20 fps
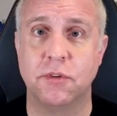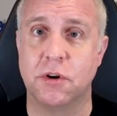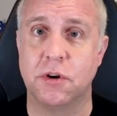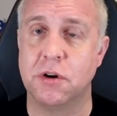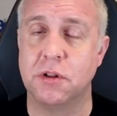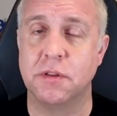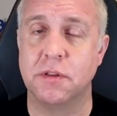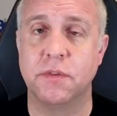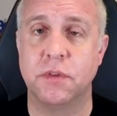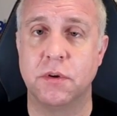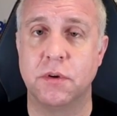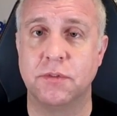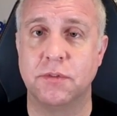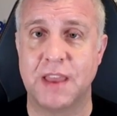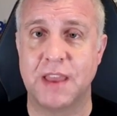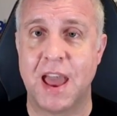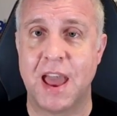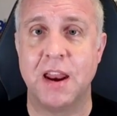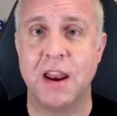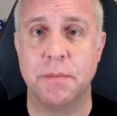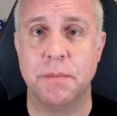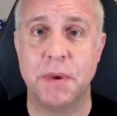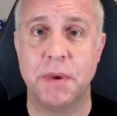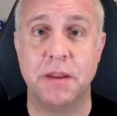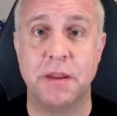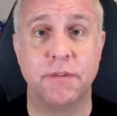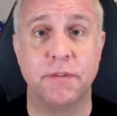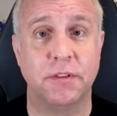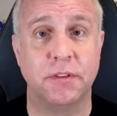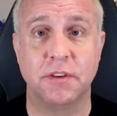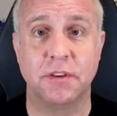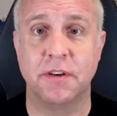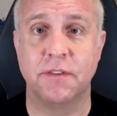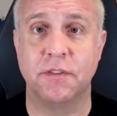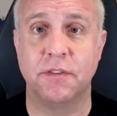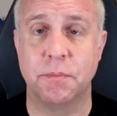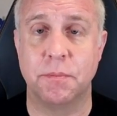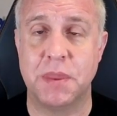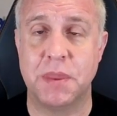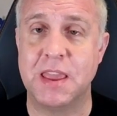all of those added benefits
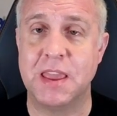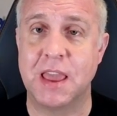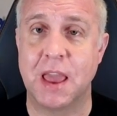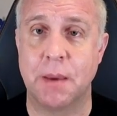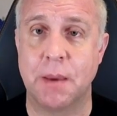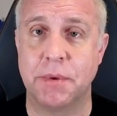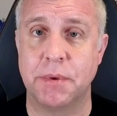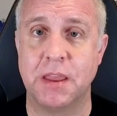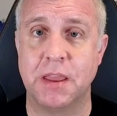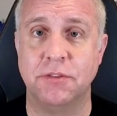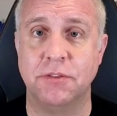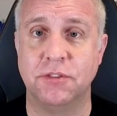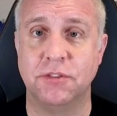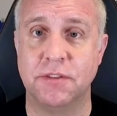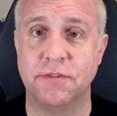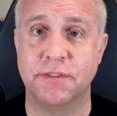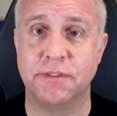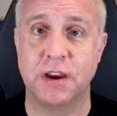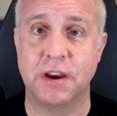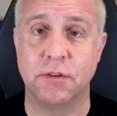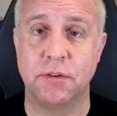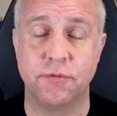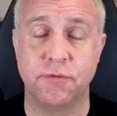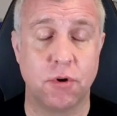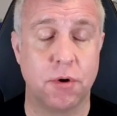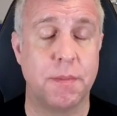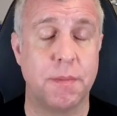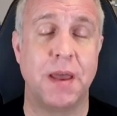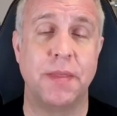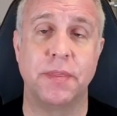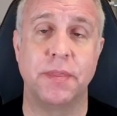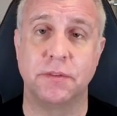of the PCAP-NG file format.